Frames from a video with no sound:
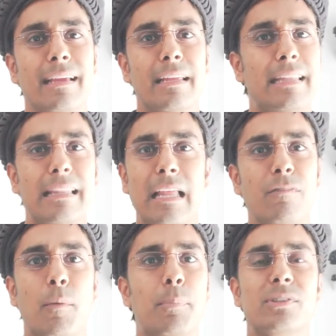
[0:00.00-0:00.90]
That
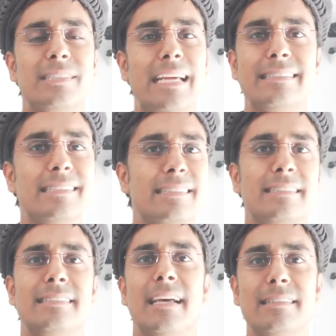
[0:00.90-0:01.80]
level of preciseness
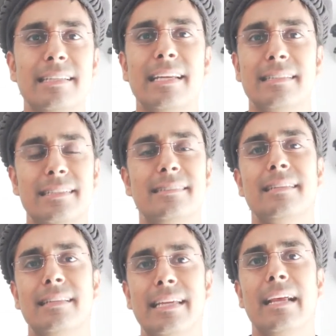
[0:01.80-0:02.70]
just doesn't
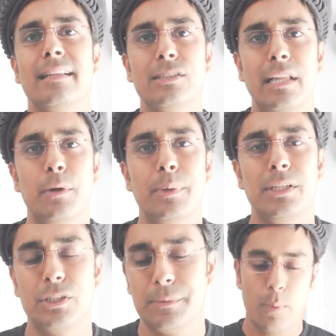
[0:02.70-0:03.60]
exist in the English
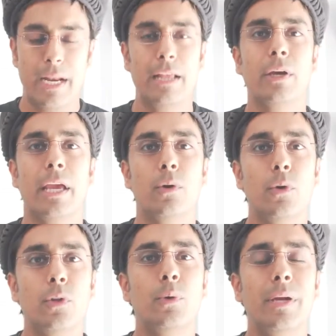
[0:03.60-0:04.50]
language. When I look at
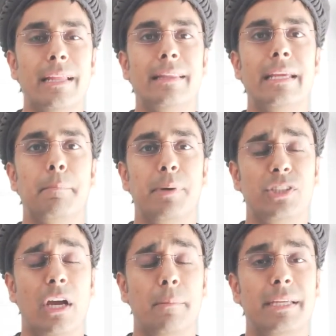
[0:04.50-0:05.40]
Urdu, Hindi, and
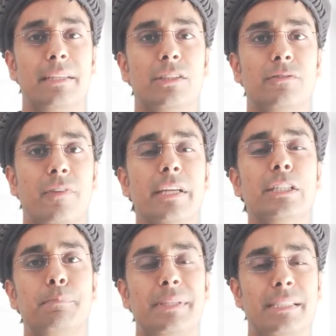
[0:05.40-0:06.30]
Punjabi, there's very
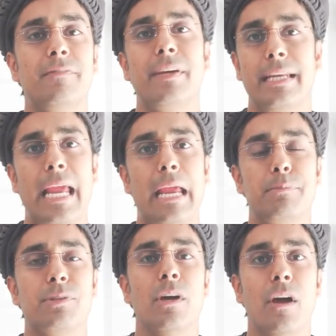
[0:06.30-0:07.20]
specific
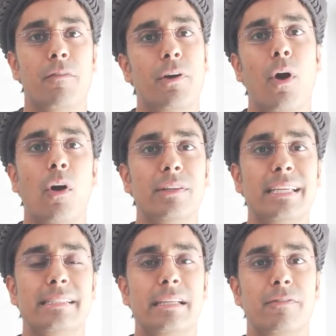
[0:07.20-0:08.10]
names for all
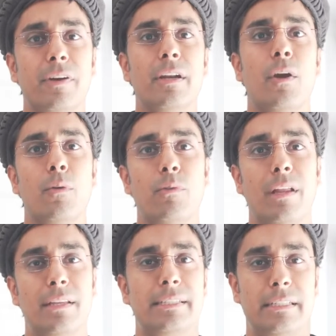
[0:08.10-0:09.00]
these different
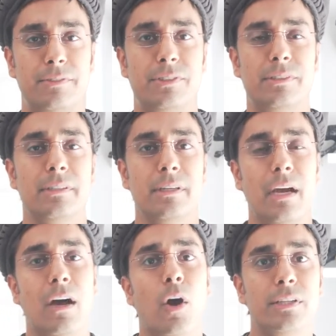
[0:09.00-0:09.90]
relatives,
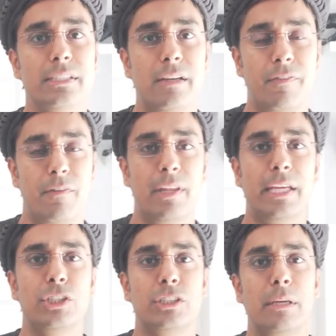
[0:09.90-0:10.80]
all these different
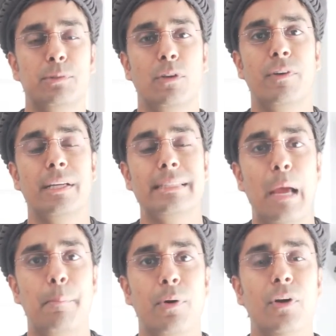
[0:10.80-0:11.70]
relationships. So for
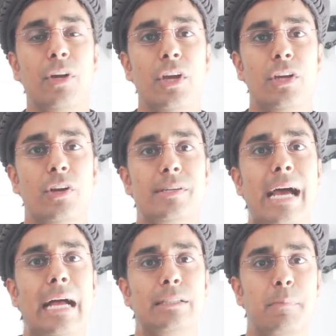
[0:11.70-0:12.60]
example, your
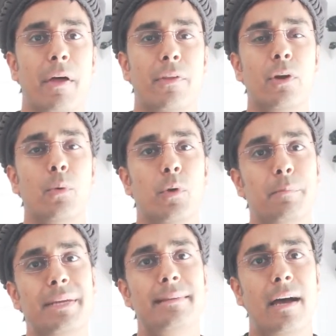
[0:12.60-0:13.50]
dad's mother
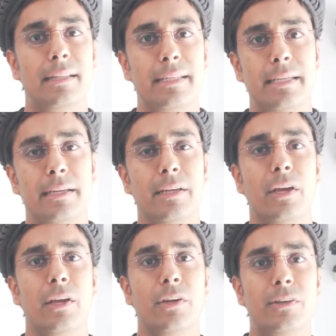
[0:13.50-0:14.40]
would be dadi,
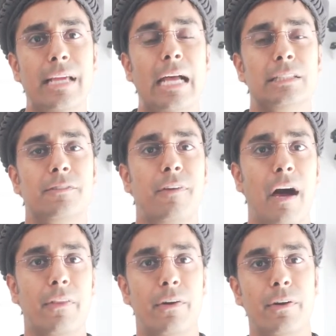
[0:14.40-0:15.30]
your dad's
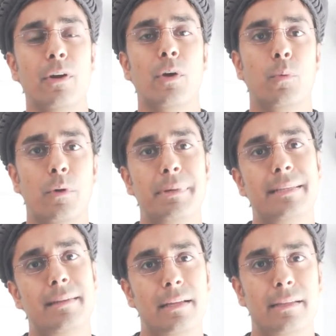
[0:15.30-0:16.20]
father would
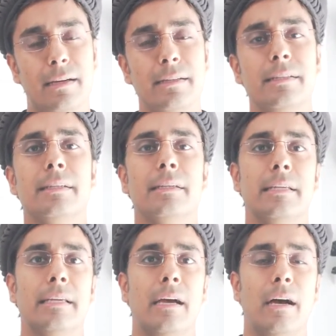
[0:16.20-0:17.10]
be dada,
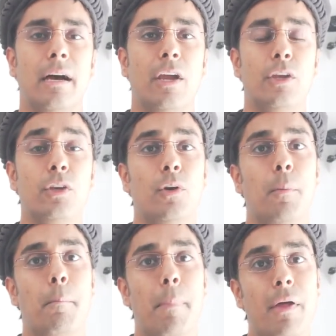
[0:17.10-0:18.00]

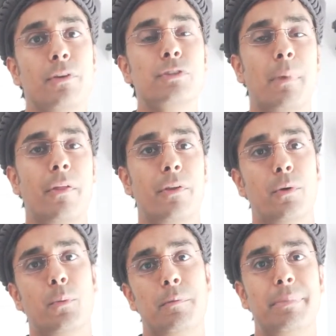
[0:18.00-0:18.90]
your mother's
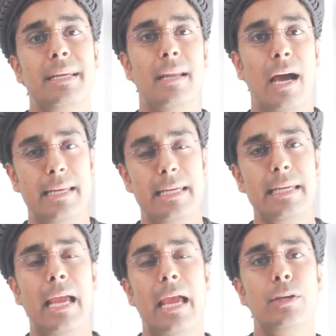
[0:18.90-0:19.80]
mother would be
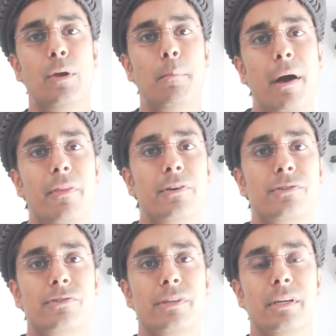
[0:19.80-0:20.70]
nani, and your
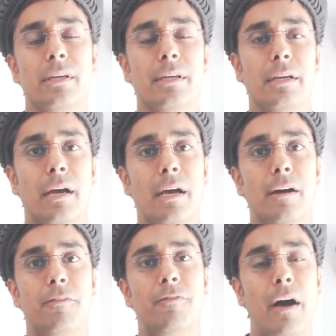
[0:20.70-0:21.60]
mother's
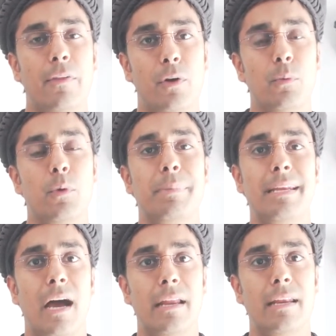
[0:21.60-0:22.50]
father would
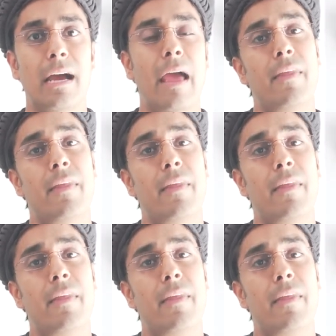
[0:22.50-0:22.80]
be nana.